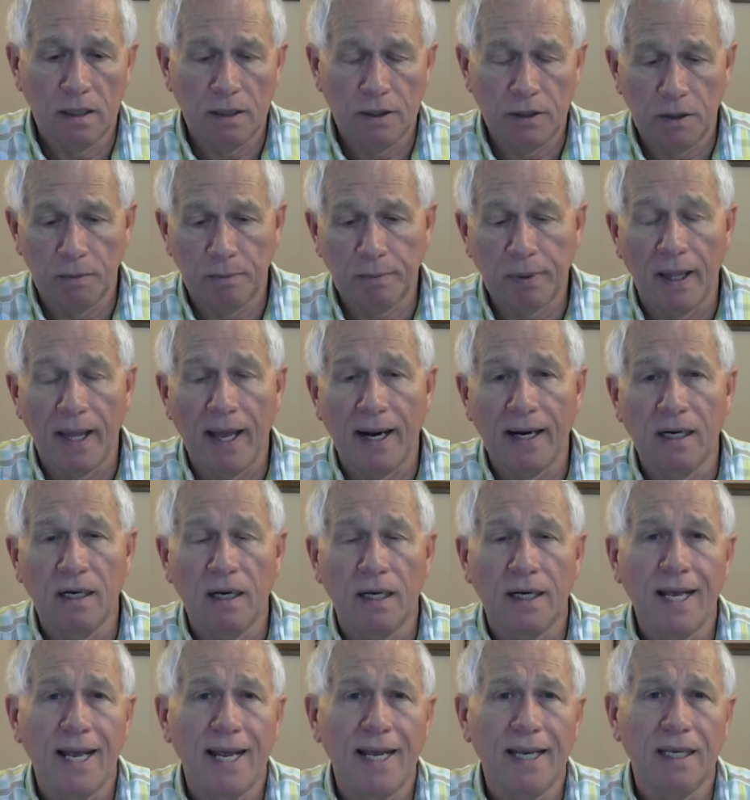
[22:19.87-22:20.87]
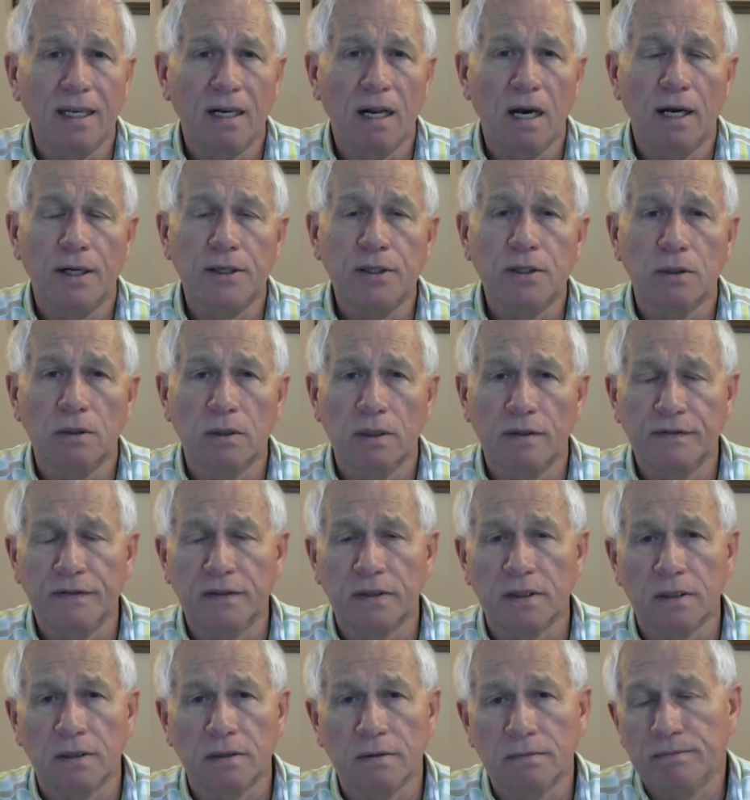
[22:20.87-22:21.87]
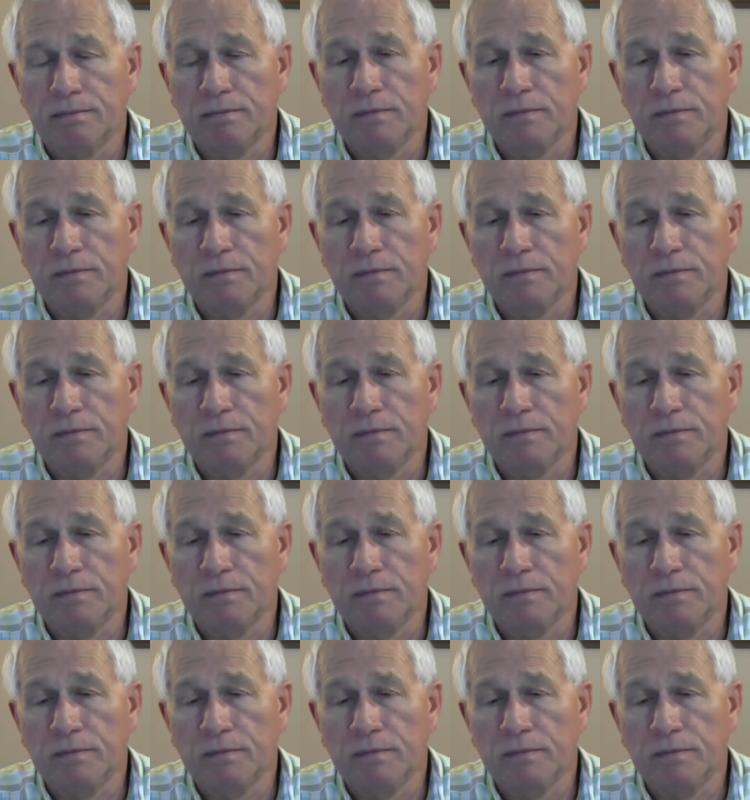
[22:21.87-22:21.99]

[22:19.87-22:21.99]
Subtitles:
and you're planning on hanging on to it for